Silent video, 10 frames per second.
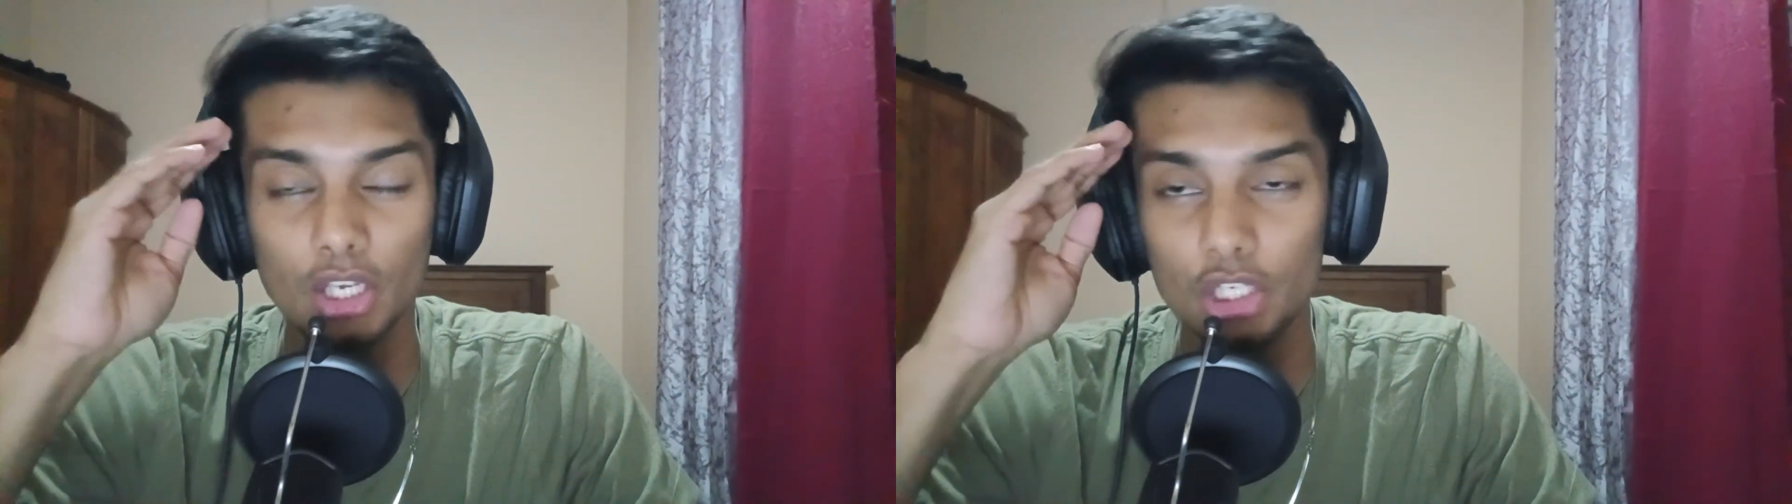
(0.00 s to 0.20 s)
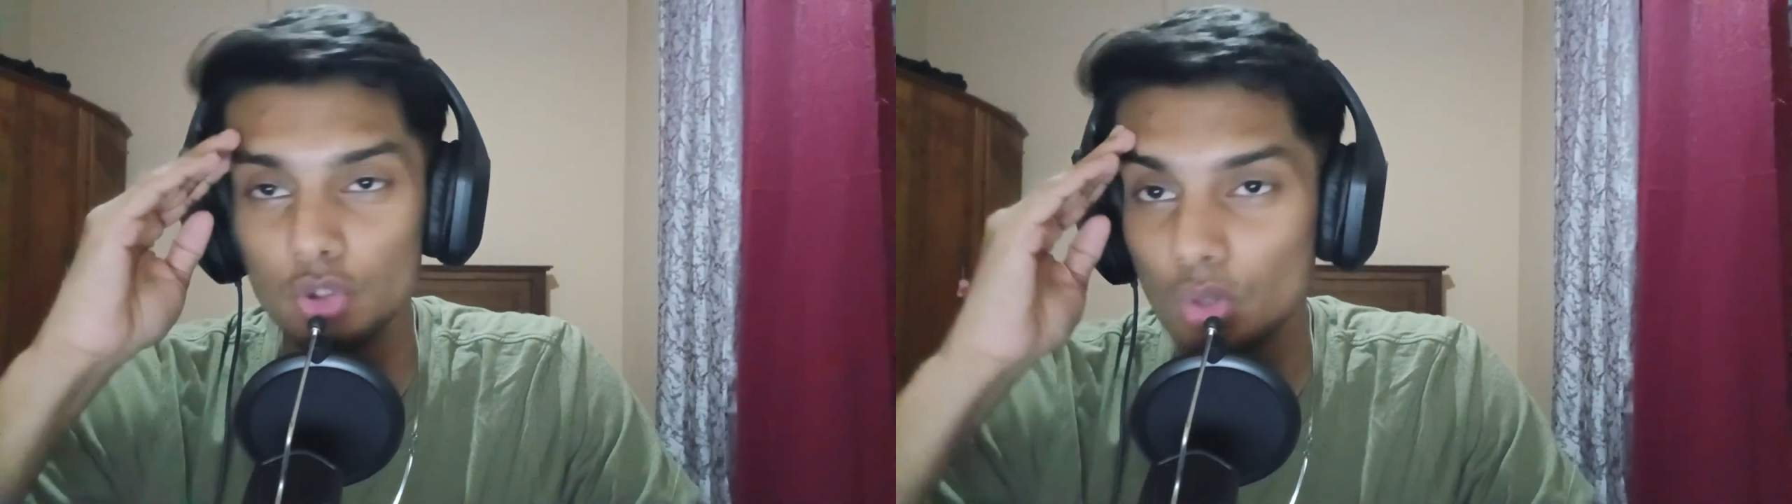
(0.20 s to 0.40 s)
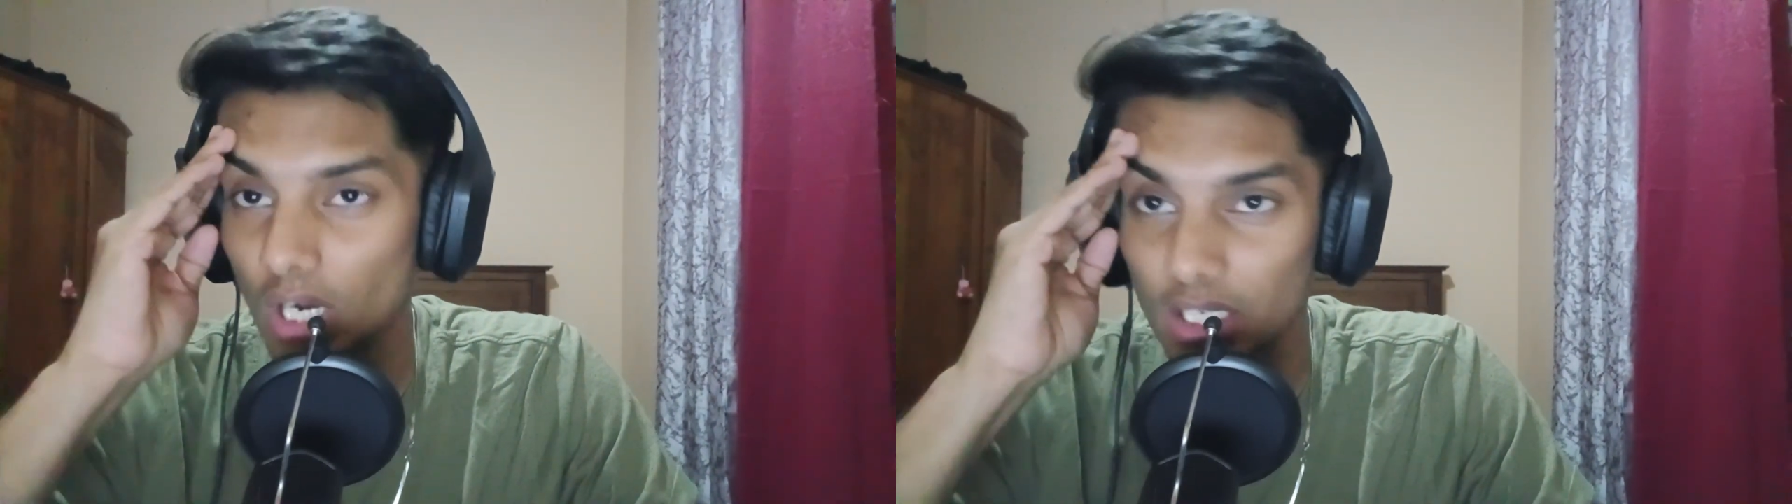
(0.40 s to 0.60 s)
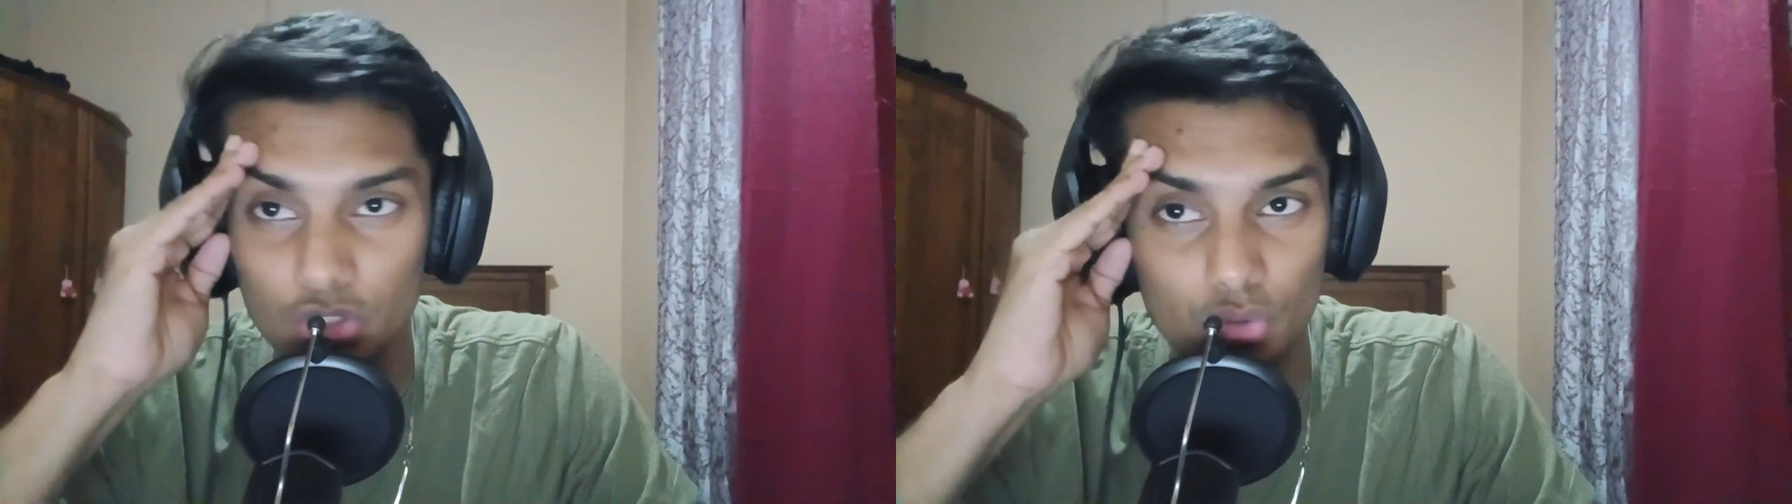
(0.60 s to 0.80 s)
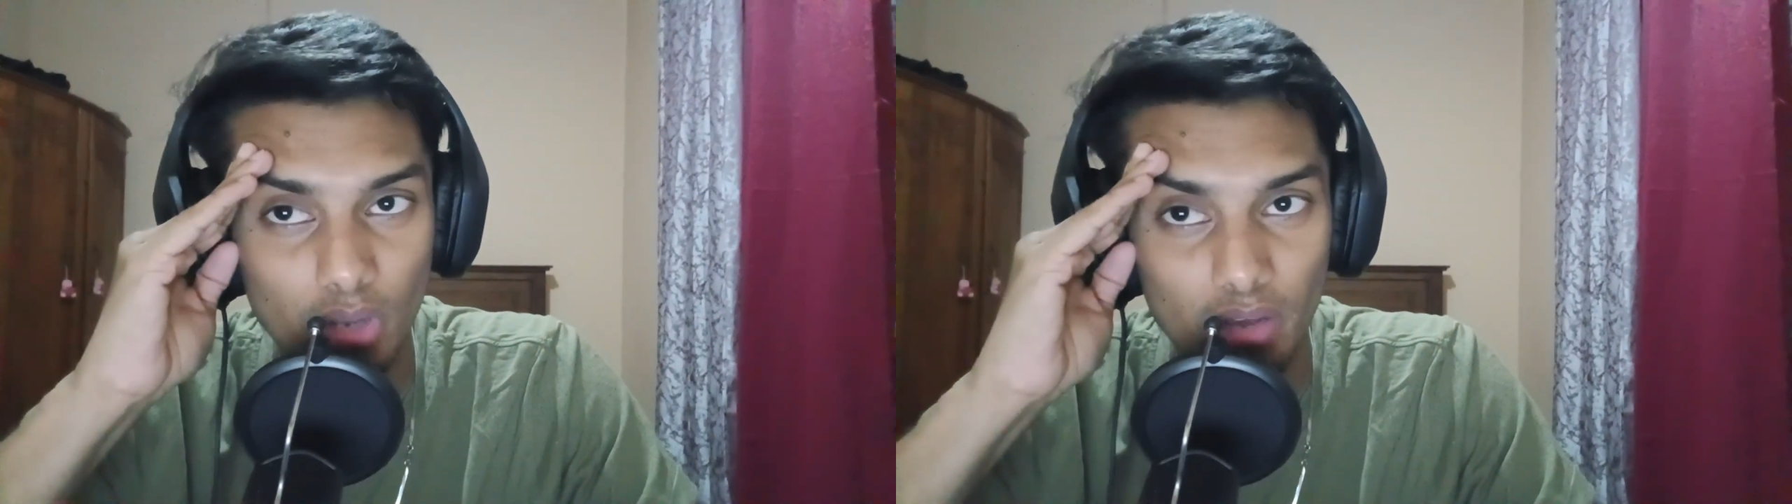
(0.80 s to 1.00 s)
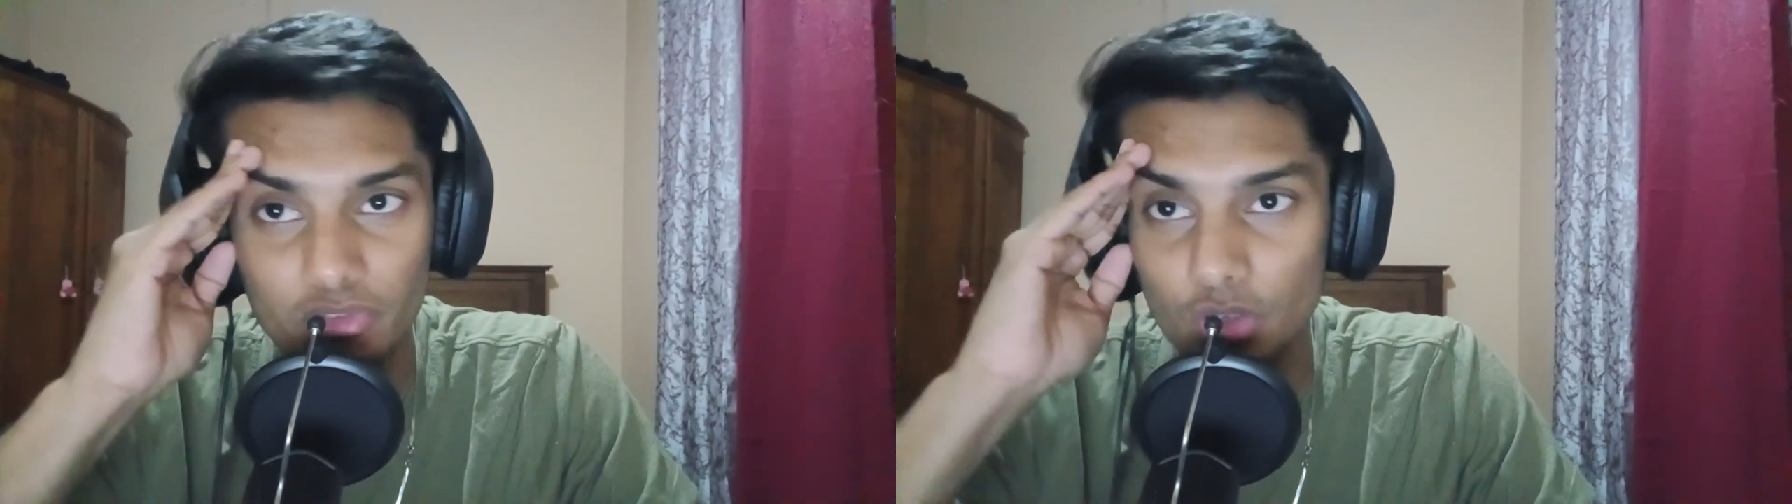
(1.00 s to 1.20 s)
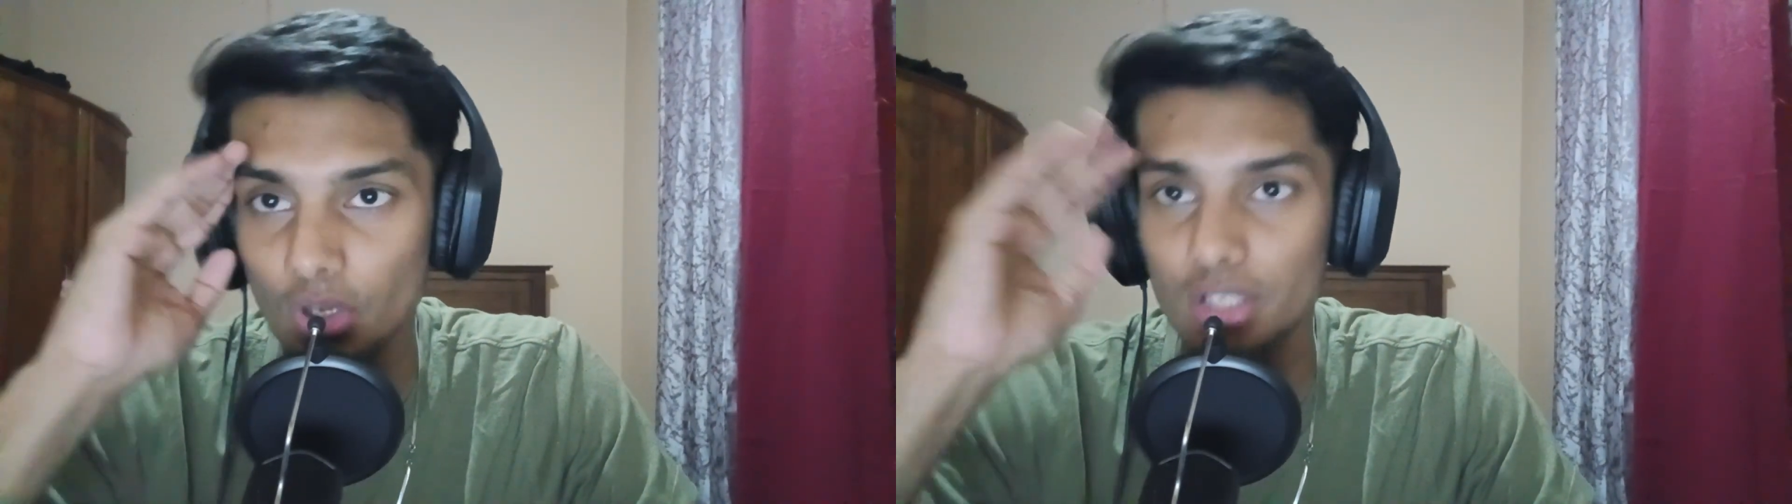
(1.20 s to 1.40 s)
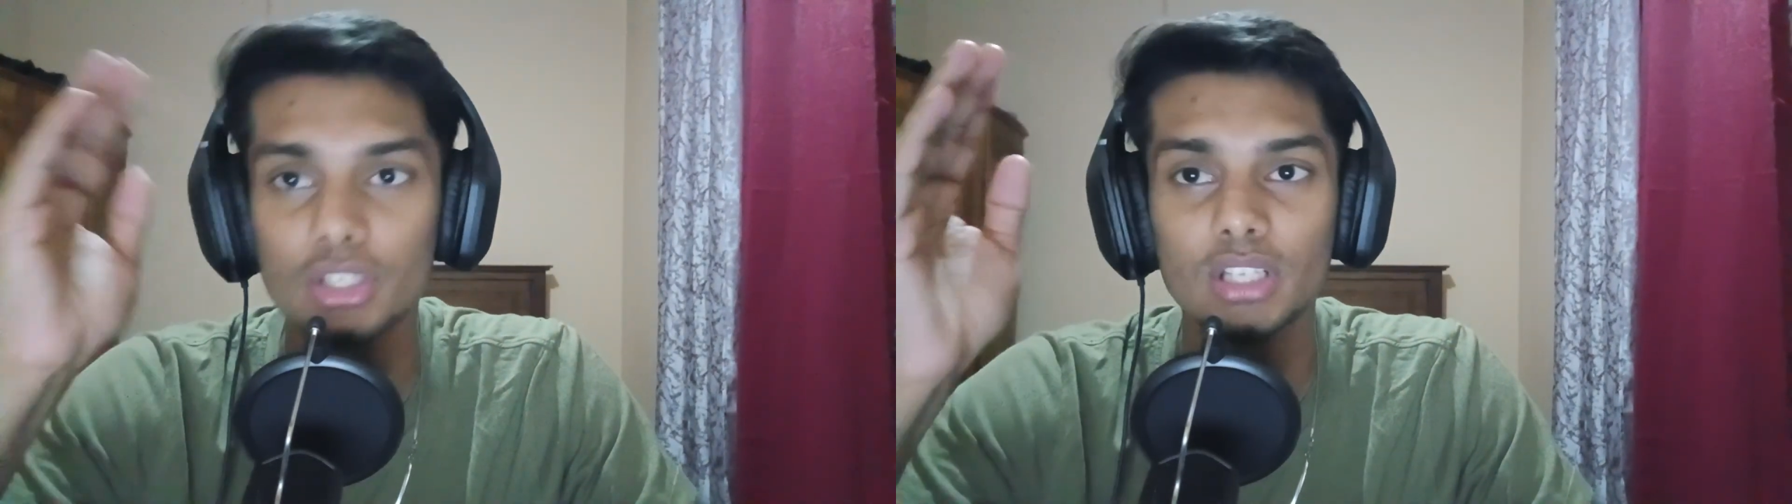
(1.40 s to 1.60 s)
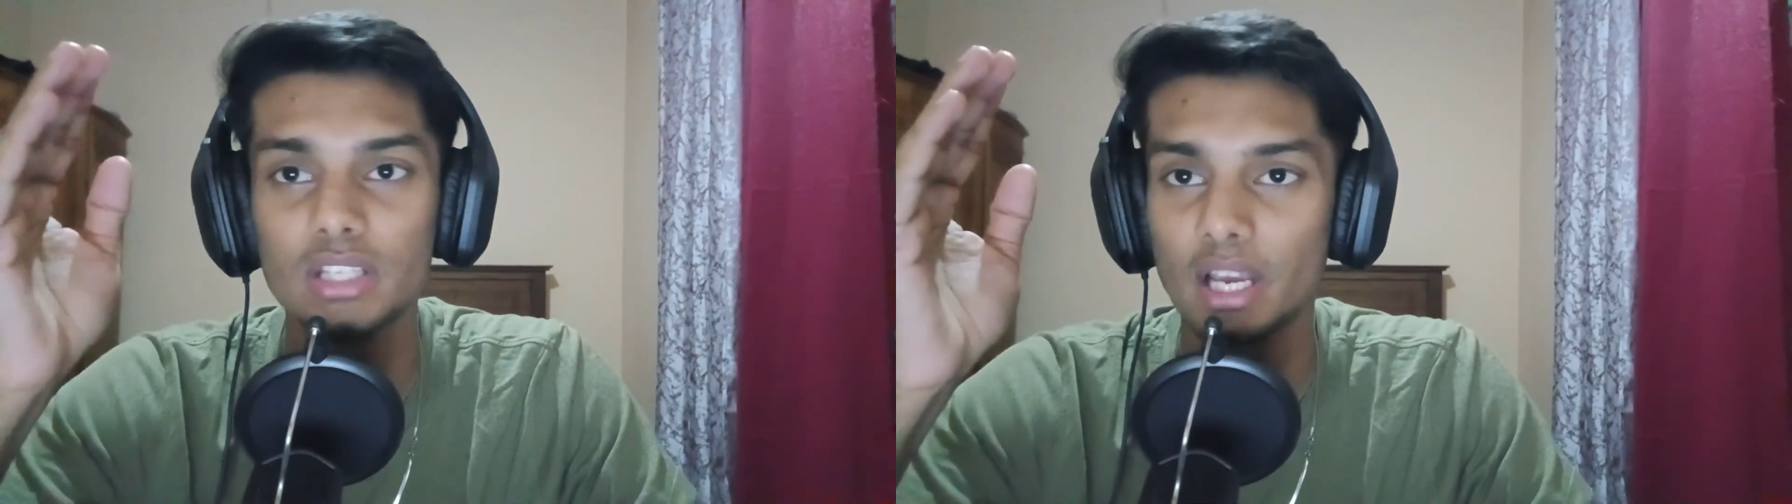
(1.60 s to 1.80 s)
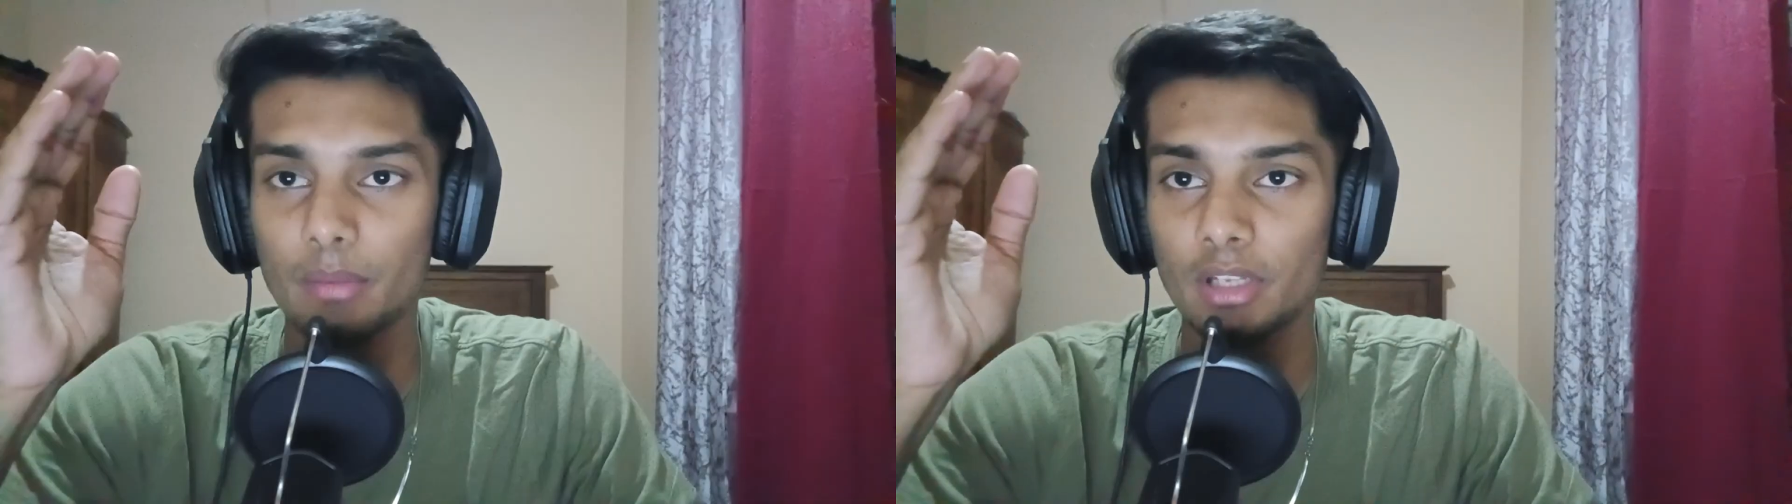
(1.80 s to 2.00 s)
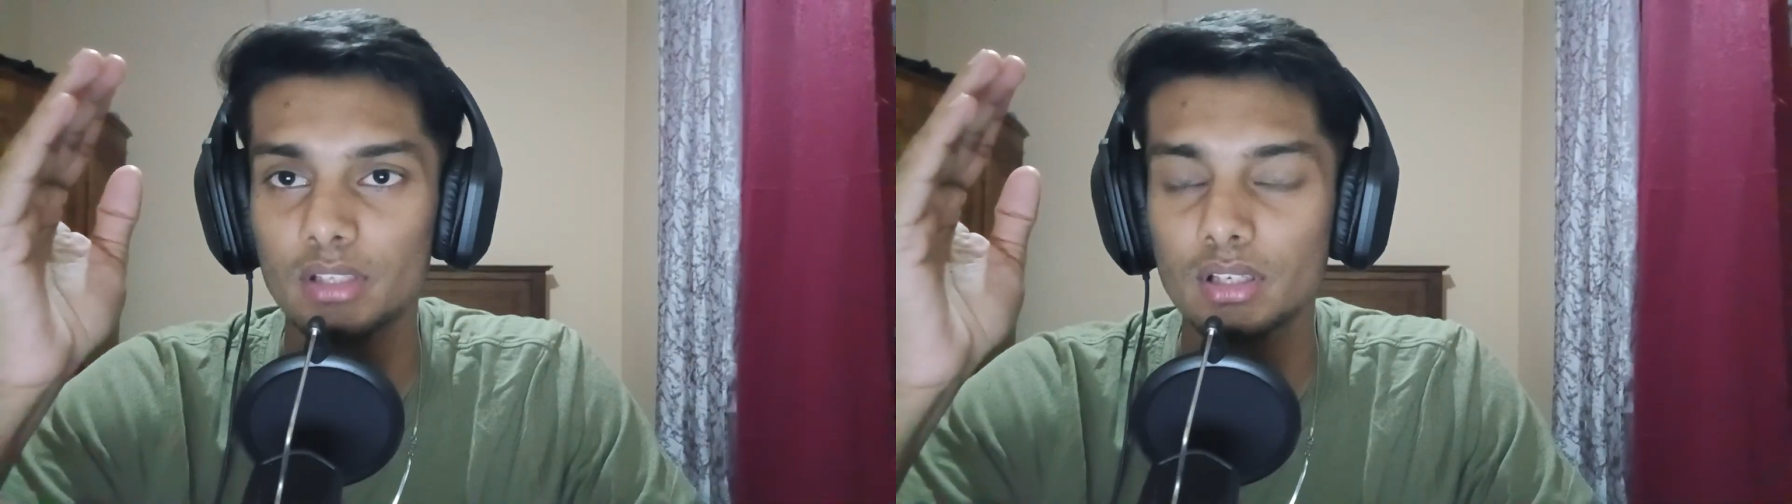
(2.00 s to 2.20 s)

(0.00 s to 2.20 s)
you can't do every question in the IMAT.